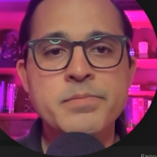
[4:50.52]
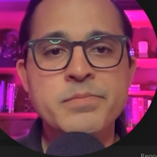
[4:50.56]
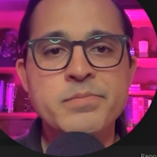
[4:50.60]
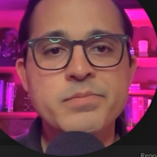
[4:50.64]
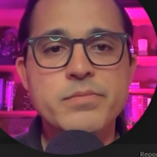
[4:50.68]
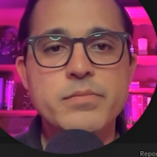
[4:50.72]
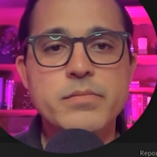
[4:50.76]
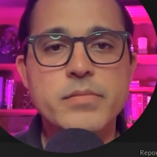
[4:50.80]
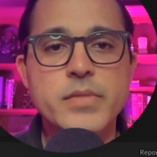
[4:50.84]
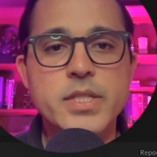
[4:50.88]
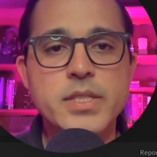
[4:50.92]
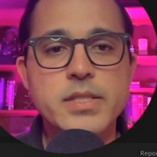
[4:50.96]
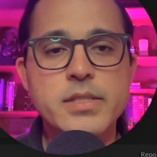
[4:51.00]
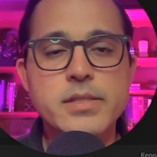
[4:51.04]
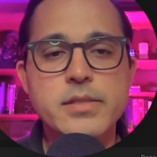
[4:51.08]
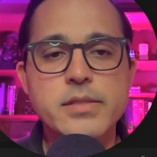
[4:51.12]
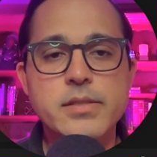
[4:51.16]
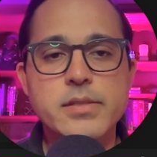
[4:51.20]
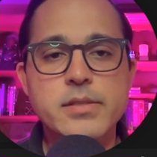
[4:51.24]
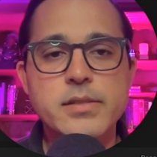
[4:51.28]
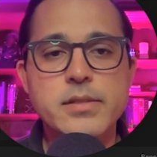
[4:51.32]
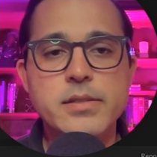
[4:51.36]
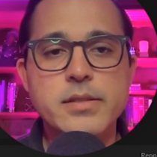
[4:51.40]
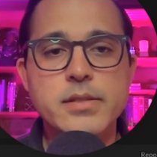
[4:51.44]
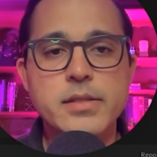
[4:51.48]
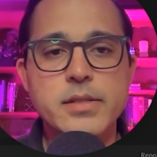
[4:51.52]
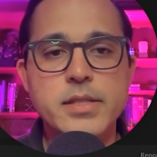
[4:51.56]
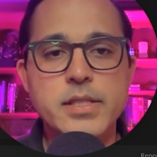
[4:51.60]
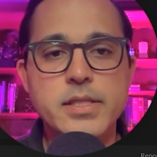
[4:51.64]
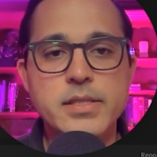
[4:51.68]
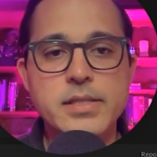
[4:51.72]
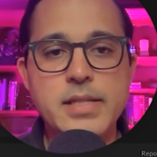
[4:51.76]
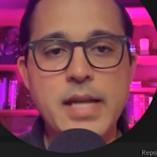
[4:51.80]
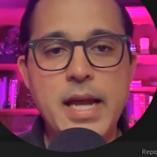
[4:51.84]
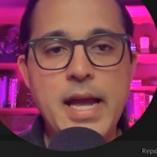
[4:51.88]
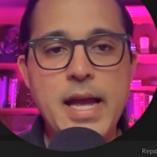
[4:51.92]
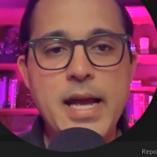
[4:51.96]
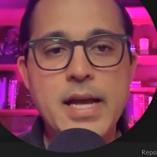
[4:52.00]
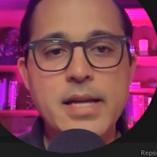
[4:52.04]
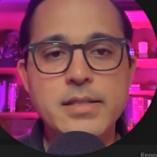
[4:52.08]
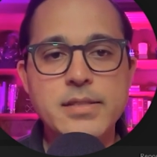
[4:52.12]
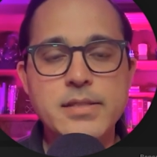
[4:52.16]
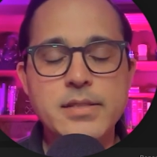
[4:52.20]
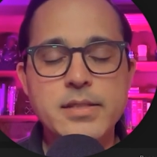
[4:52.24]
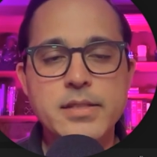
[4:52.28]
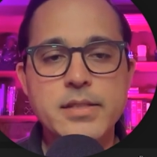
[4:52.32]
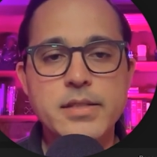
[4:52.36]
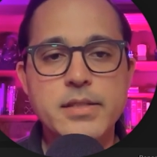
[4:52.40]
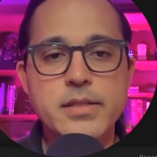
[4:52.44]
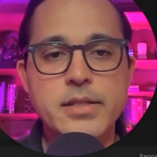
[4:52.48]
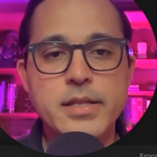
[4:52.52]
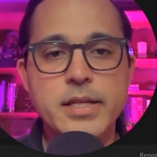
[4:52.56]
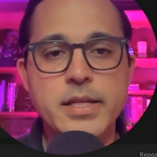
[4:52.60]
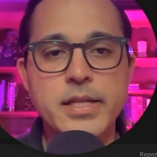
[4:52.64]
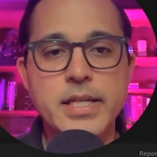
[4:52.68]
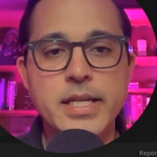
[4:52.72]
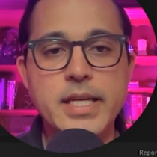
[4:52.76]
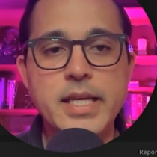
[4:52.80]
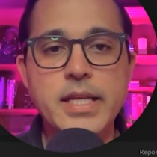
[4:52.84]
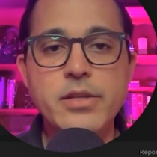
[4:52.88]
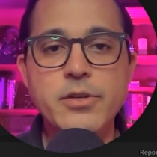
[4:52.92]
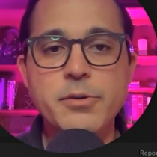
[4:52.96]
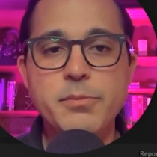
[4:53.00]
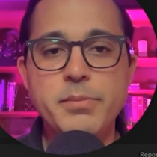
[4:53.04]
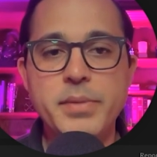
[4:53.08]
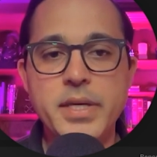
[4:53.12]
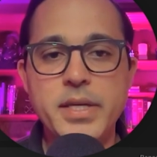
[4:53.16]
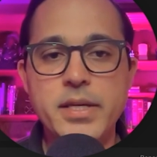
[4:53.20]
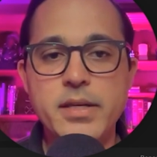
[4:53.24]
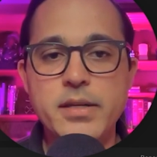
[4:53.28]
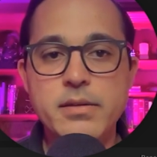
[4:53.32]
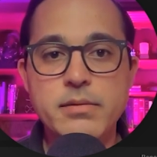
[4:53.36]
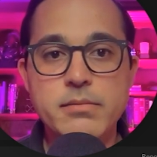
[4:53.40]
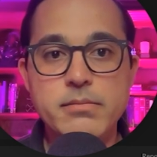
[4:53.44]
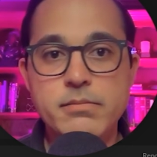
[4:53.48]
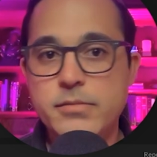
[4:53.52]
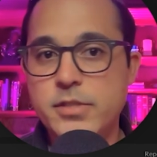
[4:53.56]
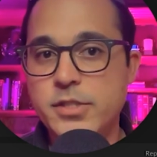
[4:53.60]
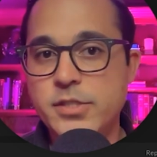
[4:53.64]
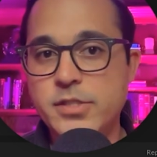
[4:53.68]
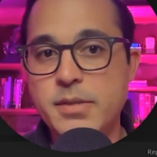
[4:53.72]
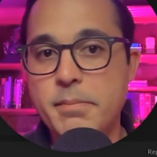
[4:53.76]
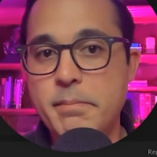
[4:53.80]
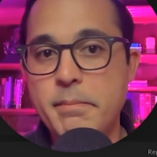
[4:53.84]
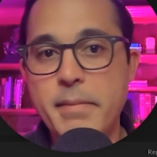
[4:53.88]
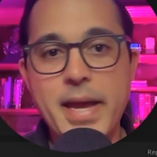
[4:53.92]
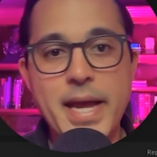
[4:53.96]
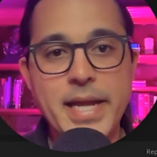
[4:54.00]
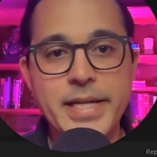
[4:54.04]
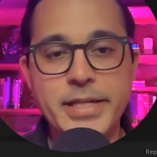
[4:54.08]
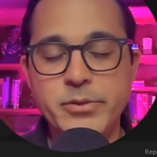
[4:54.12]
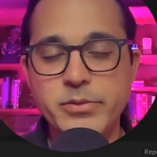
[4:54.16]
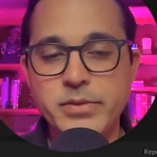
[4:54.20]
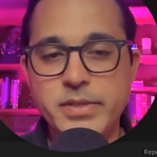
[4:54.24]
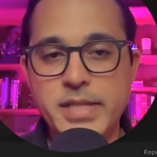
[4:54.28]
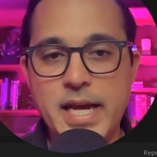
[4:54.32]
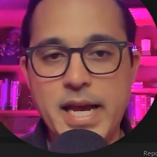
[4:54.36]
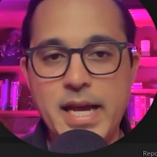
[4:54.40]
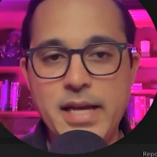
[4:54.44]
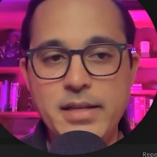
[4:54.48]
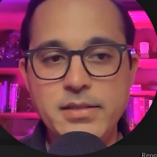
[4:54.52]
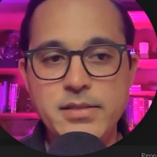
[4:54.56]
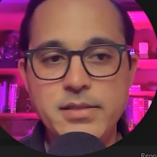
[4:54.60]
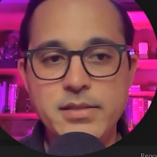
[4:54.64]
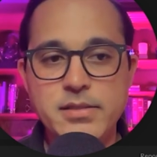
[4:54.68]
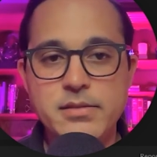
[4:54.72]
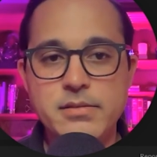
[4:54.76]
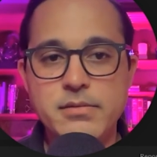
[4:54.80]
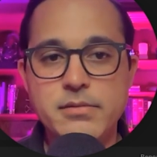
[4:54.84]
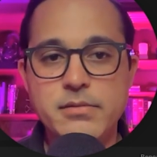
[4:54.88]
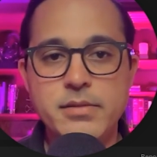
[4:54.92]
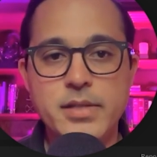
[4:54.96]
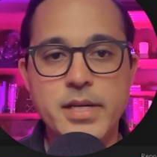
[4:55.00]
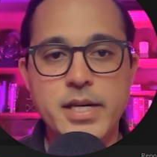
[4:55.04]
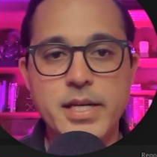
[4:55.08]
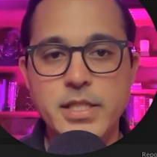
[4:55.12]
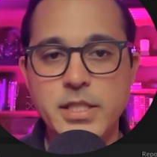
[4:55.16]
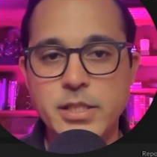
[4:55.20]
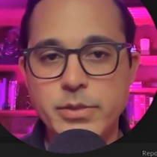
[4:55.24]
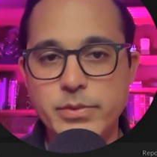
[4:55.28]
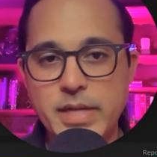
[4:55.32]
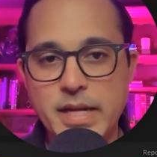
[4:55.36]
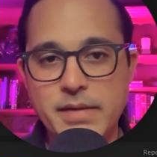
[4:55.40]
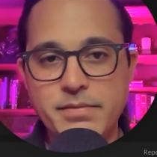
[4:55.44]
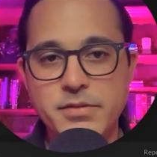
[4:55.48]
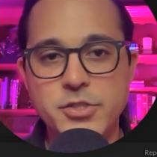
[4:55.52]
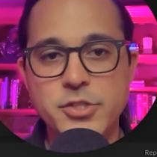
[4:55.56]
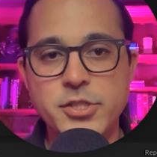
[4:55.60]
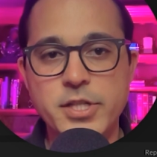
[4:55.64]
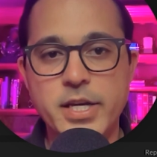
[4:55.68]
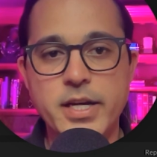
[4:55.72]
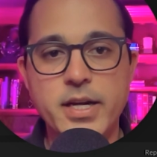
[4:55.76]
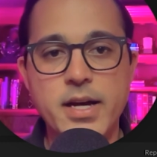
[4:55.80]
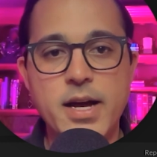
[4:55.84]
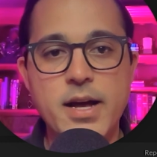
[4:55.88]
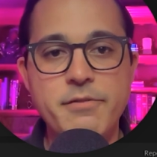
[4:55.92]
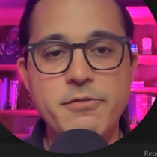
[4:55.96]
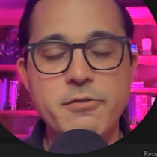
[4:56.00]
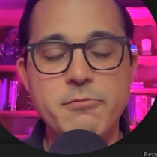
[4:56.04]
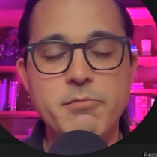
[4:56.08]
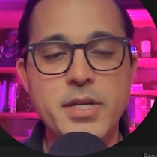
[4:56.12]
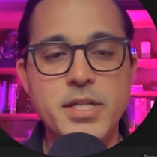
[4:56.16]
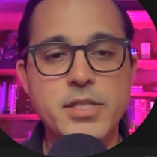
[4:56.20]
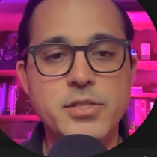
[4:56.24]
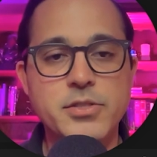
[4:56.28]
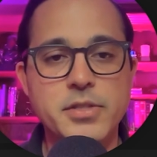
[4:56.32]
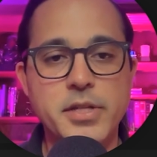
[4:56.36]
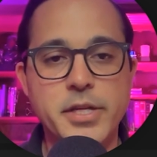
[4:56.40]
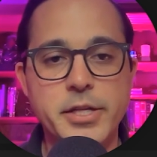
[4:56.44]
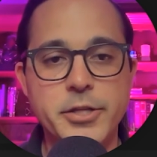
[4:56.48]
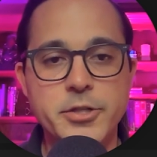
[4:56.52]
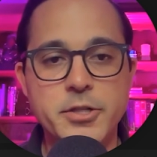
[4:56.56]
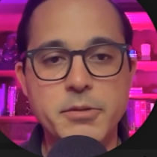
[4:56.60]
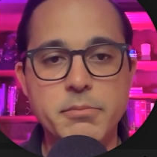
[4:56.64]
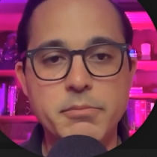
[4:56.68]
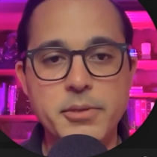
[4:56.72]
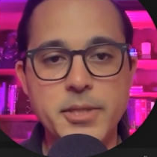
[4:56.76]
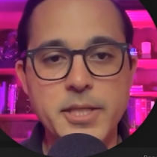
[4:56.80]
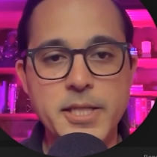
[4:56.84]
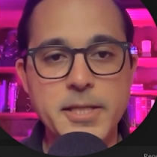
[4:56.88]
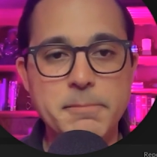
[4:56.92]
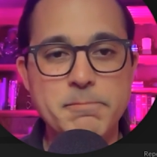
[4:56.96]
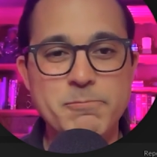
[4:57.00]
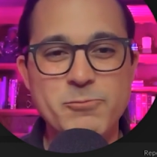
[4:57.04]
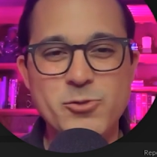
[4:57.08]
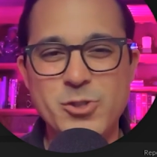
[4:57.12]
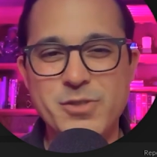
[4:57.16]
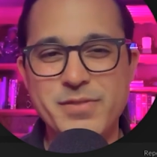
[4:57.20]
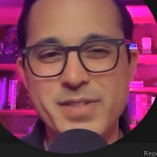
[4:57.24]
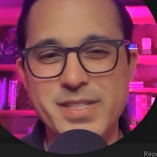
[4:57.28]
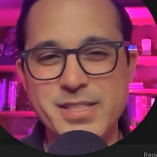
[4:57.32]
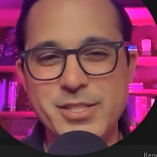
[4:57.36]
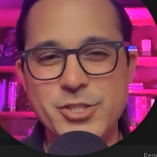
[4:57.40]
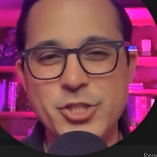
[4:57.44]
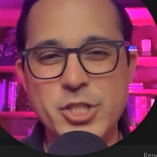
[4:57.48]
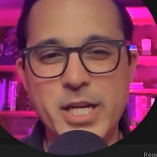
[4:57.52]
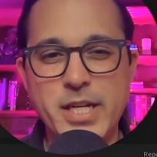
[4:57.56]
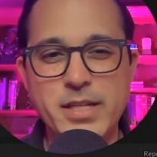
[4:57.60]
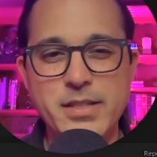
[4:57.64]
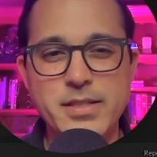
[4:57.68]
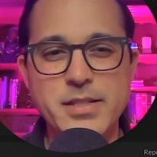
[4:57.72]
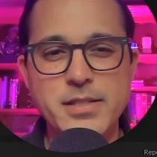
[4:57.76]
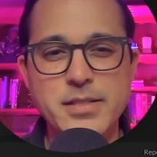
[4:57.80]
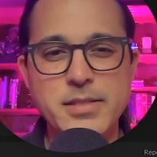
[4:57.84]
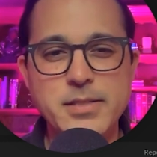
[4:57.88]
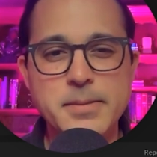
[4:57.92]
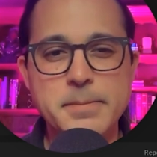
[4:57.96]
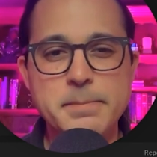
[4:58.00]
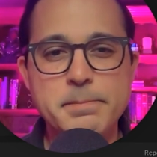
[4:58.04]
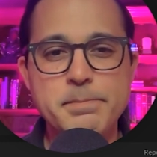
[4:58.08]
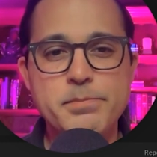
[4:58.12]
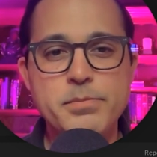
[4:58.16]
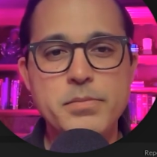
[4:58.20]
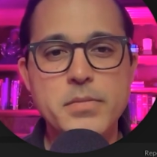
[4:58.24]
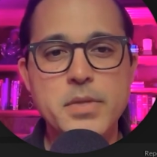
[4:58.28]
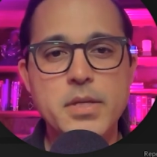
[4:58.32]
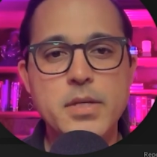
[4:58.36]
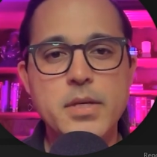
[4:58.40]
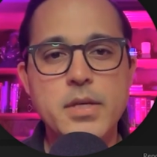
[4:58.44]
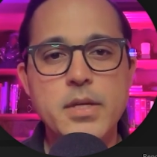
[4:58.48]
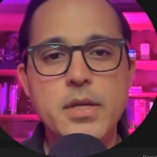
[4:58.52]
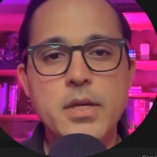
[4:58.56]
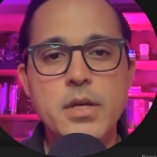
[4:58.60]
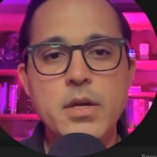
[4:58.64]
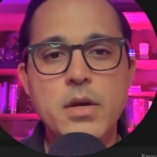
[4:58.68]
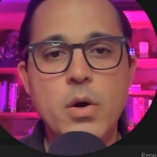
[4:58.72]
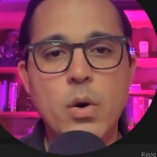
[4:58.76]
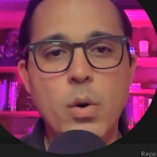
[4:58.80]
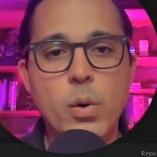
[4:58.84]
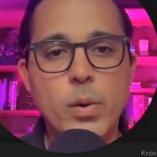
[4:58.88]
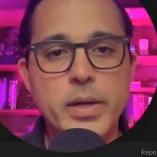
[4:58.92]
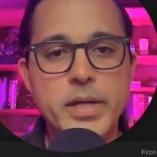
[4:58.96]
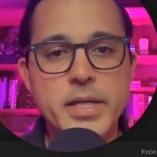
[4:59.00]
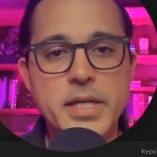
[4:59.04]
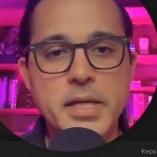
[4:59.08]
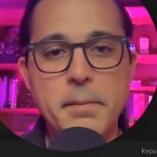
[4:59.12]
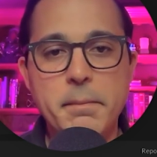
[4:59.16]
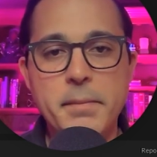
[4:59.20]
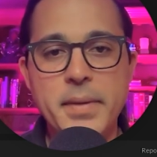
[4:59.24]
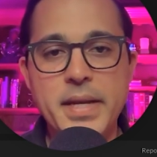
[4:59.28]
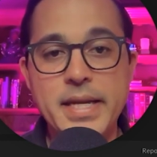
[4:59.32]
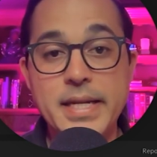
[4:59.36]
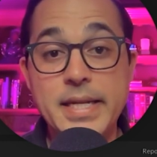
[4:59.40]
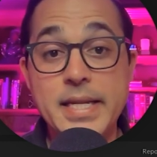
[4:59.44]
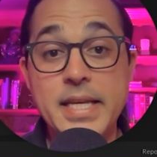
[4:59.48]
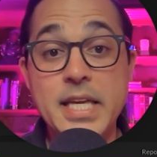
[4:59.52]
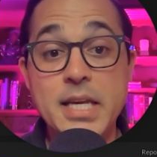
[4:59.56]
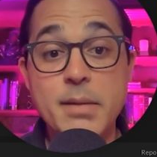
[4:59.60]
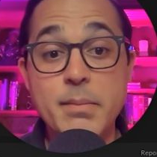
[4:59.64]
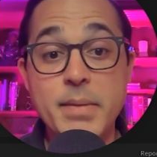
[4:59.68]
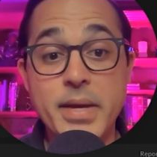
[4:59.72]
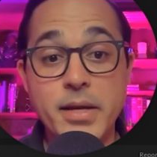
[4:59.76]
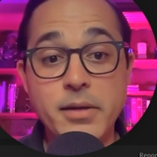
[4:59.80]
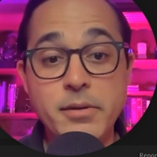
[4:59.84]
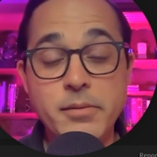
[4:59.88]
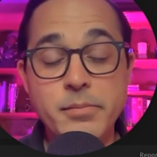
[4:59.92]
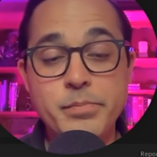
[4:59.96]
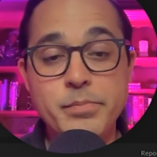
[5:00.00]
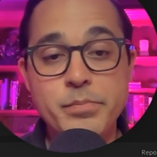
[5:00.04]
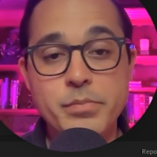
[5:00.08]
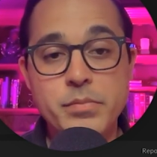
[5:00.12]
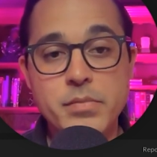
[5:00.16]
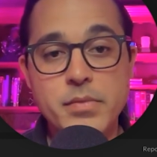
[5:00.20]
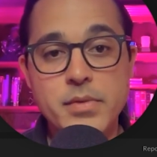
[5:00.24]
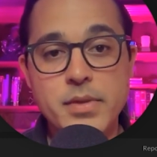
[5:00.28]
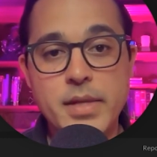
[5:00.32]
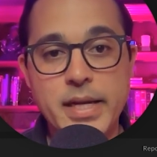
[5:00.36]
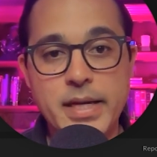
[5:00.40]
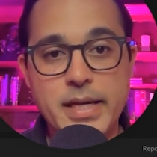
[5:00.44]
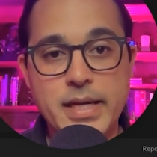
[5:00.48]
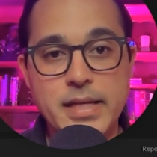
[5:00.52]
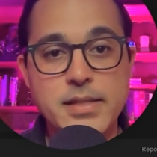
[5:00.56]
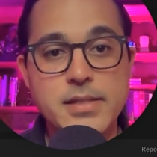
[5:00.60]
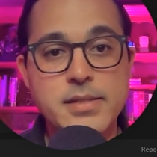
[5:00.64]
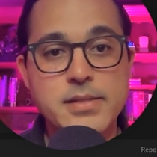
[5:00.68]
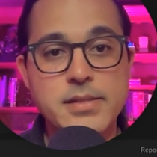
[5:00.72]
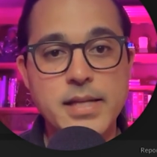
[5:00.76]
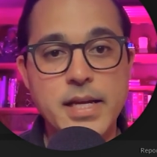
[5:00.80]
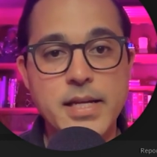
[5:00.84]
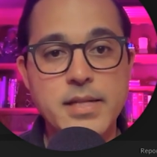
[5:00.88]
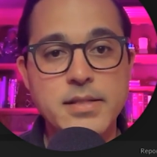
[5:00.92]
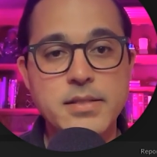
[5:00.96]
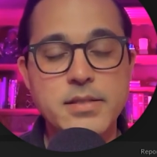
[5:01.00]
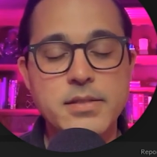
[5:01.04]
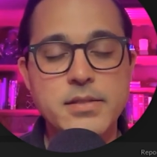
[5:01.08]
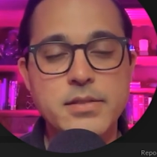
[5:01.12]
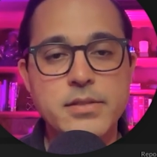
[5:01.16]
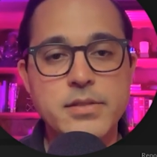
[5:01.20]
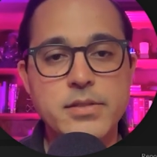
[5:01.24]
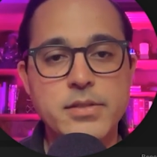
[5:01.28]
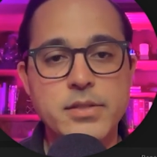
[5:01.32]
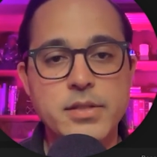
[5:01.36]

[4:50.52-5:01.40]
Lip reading: this task can either be just a manual task that you would have to check off and make sure that you complete, sort of as a checklist, or it can be an email that gets sent to the